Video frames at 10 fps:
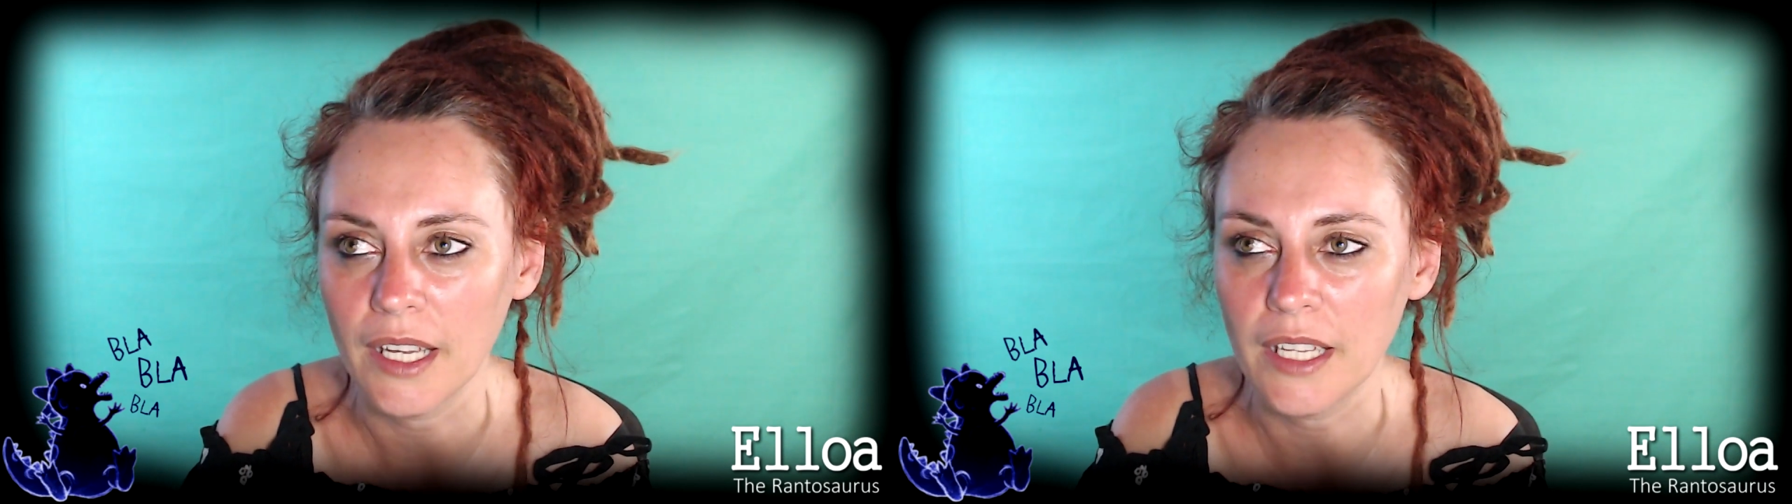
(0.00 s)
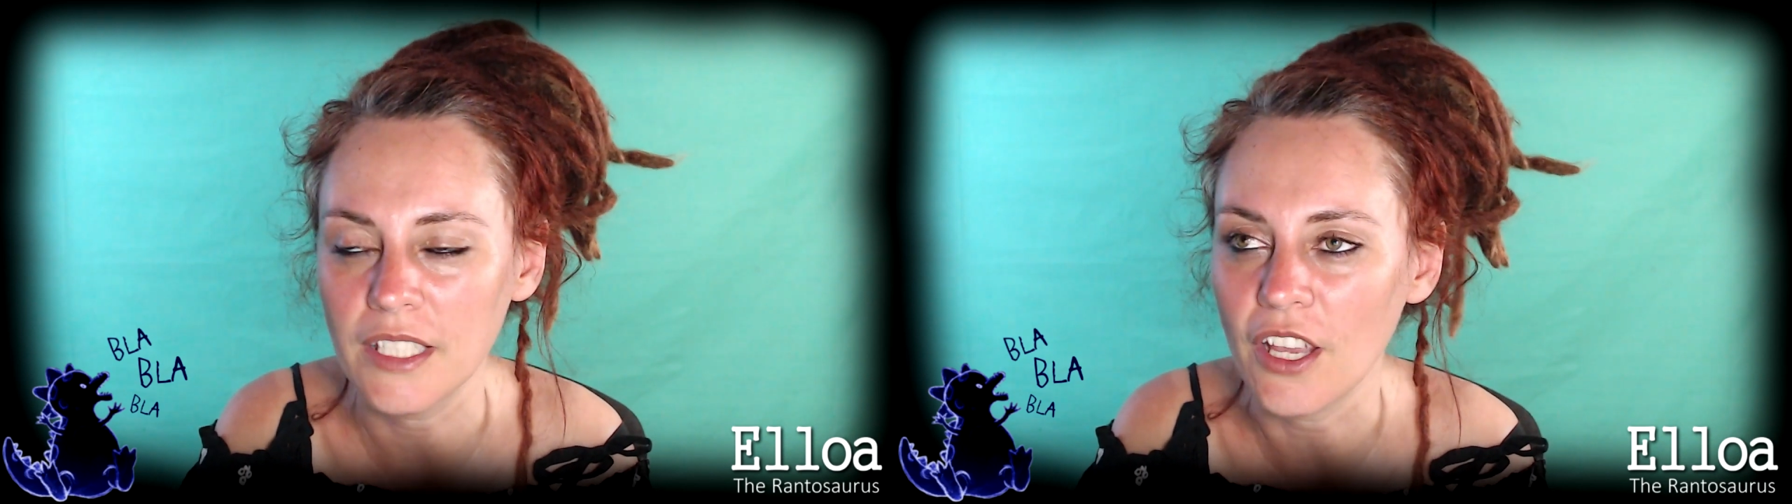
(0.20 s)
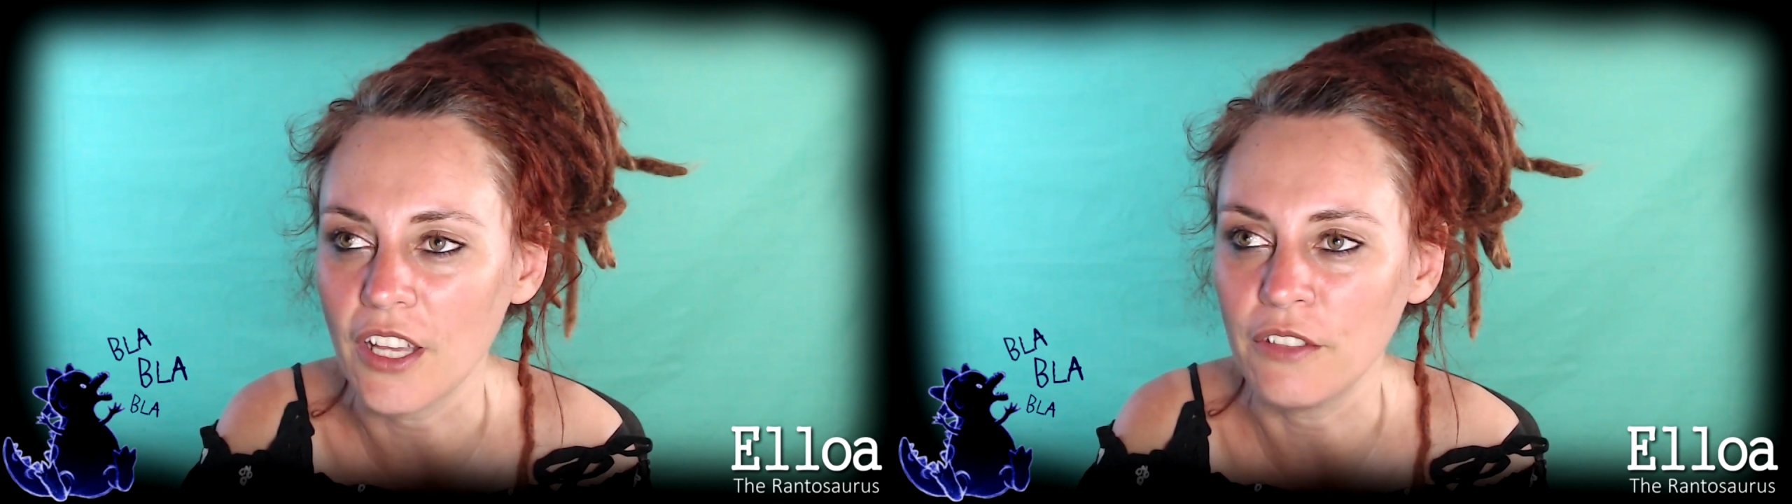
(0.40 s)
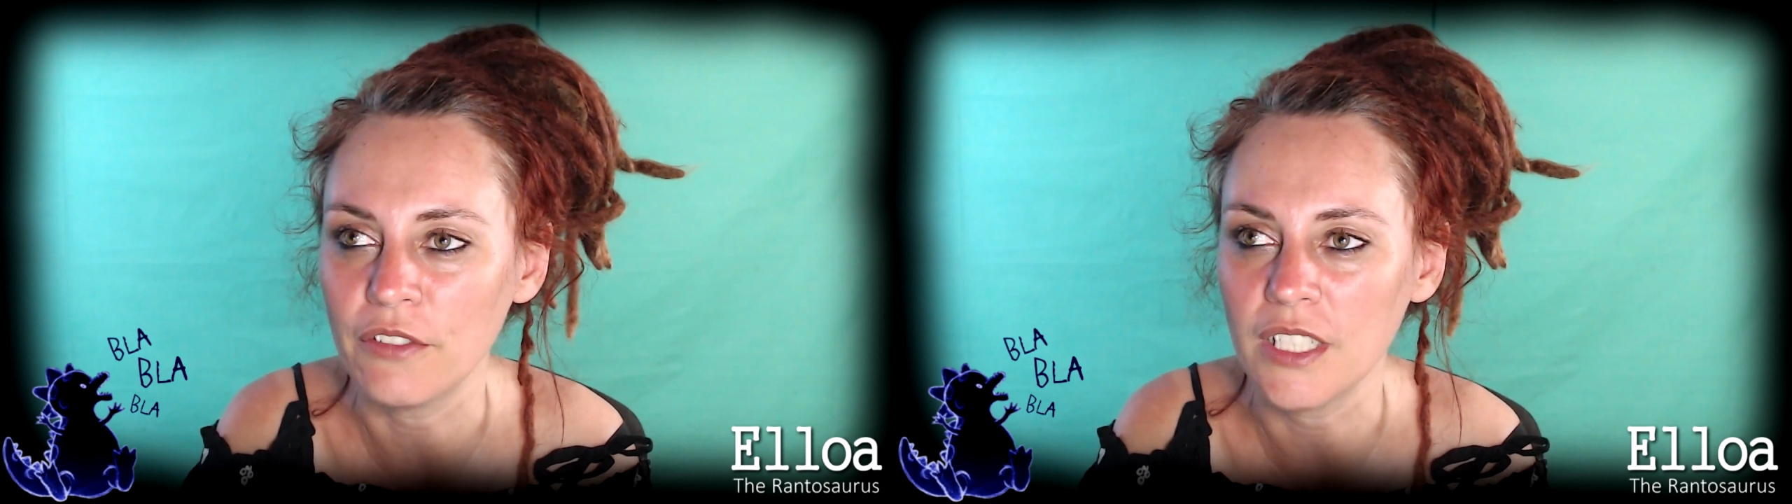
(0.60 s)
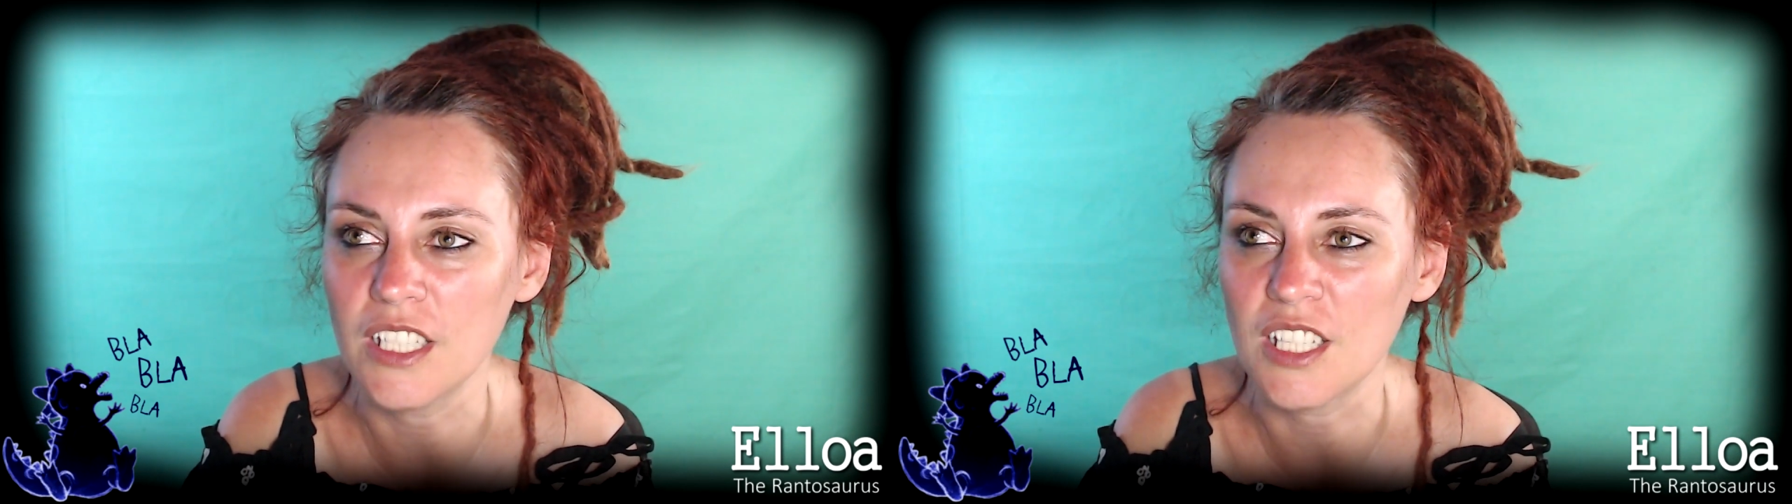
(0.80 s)
in the
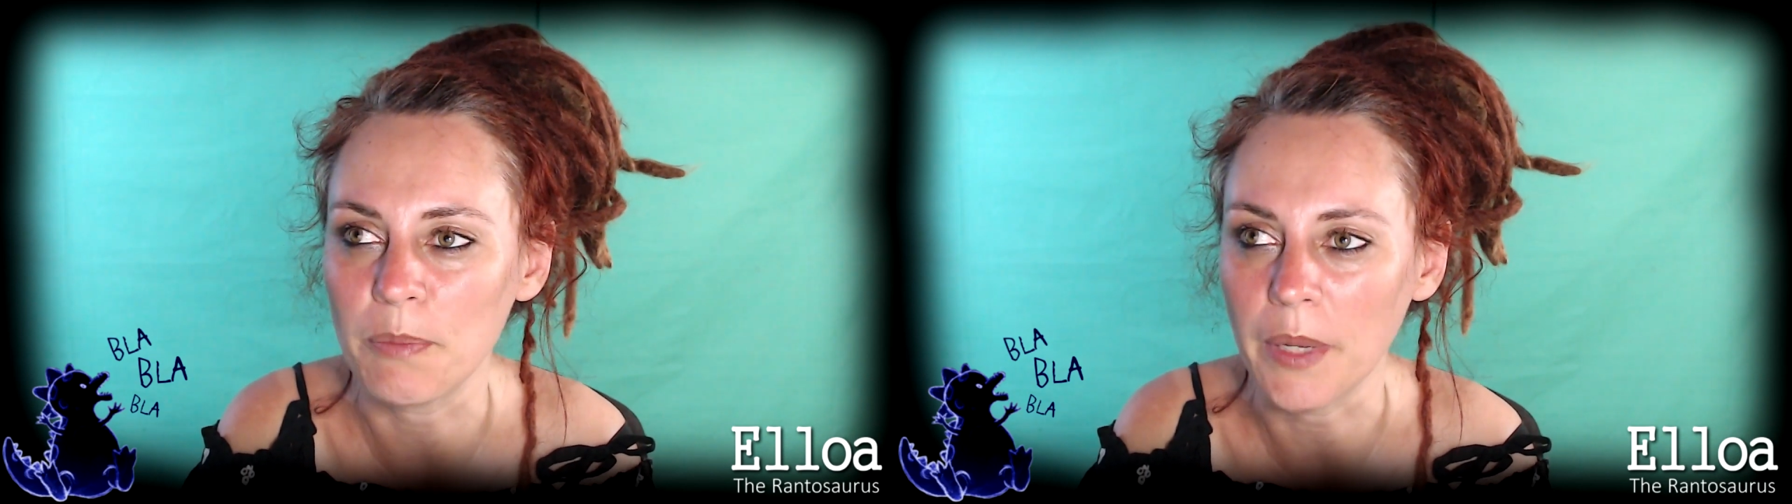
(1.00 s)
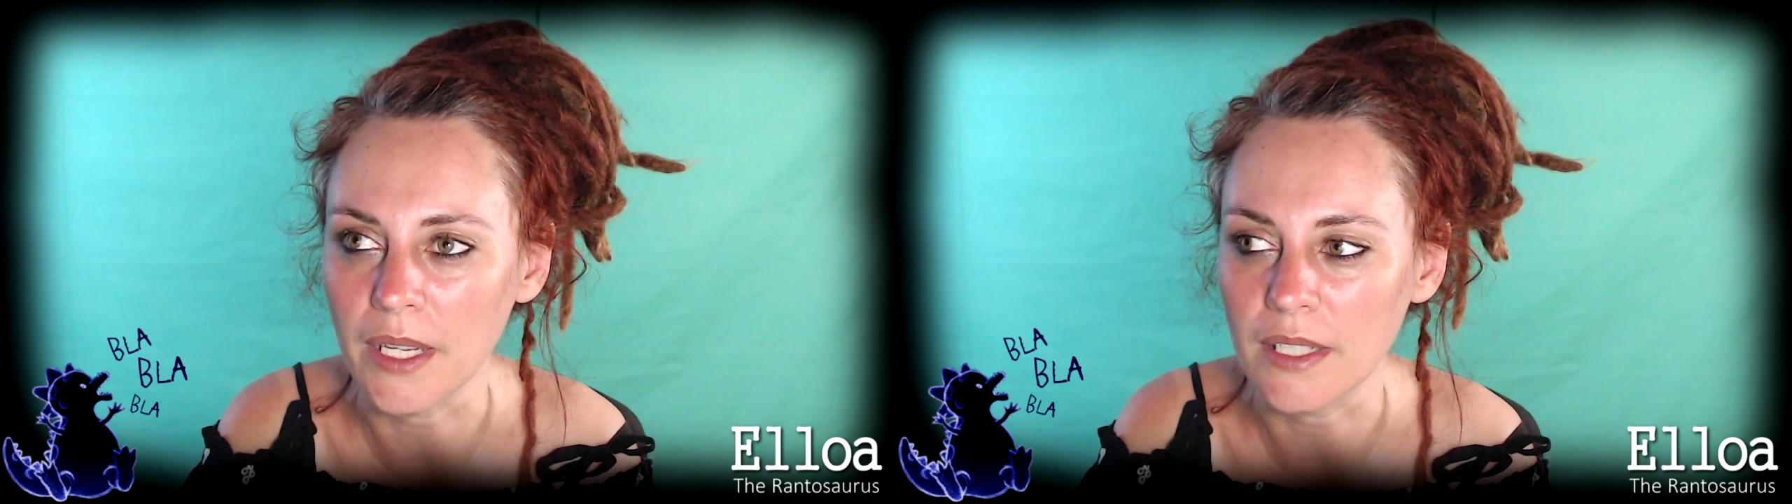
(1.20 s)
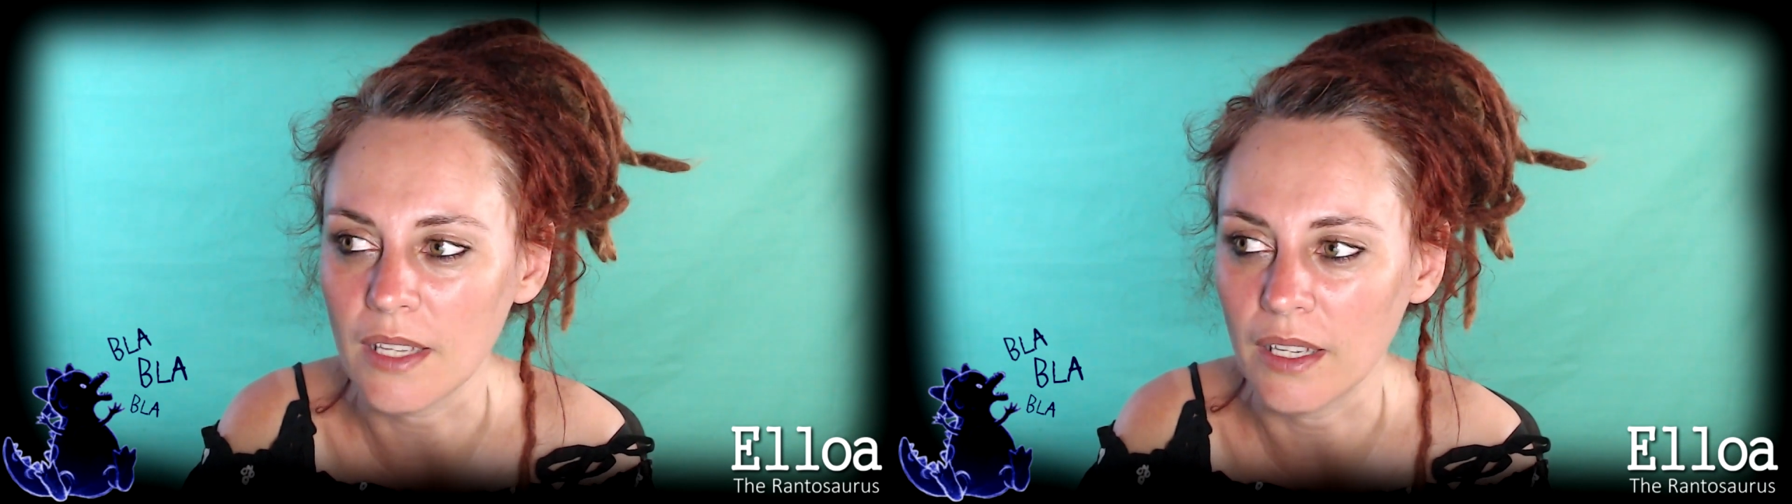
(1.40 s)
infinite space,